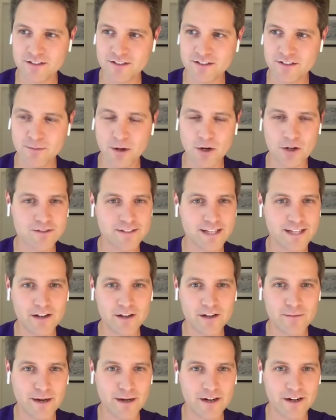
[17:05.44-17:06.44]
small
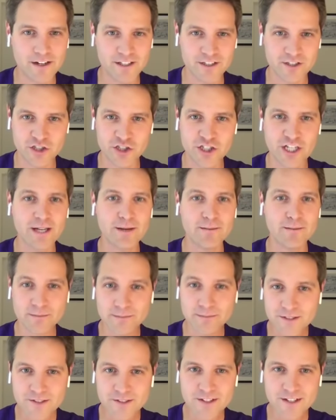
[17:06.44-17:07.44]
town American
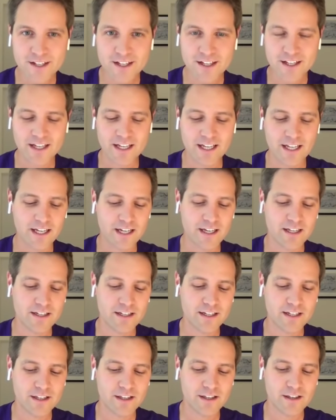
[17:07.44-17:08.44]
gems,
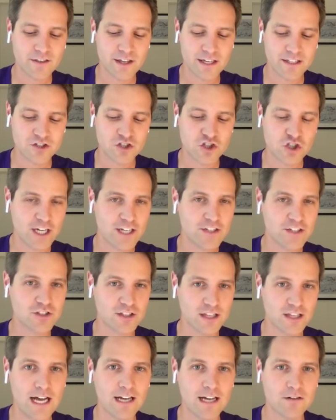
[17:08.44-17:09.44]
and that's changed a
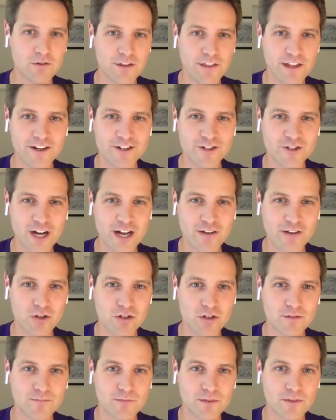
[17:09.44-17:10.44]
lot with air
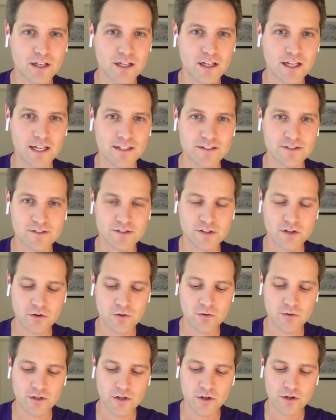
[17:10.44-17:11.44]
travel. And
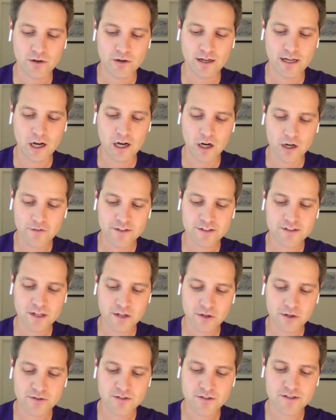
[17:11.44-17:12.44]
so, Harvest
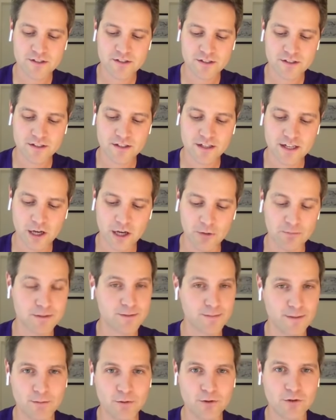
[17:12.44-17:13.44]
Hosts
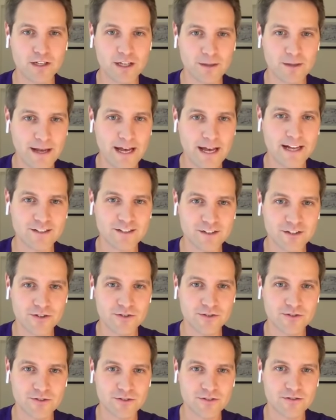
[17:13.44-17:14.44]
helps people get back to
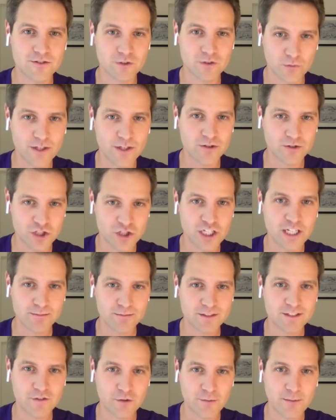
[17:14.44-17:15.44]
the real
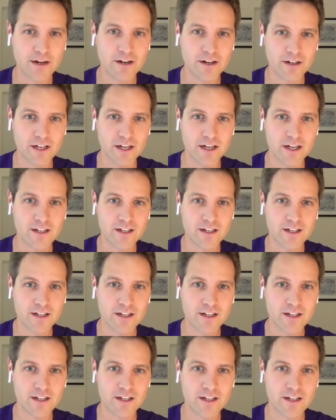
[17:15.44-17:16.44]
gems of America.
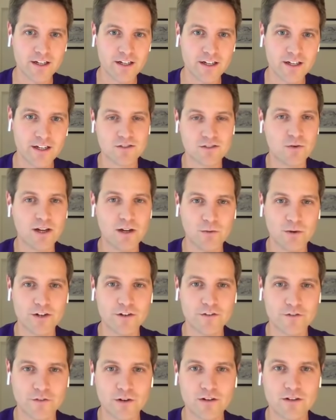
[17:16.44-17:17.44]
I think that's quite
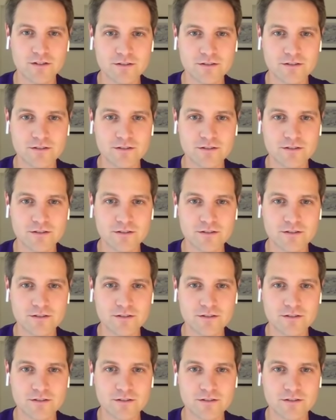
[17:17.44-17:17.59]
wonderful.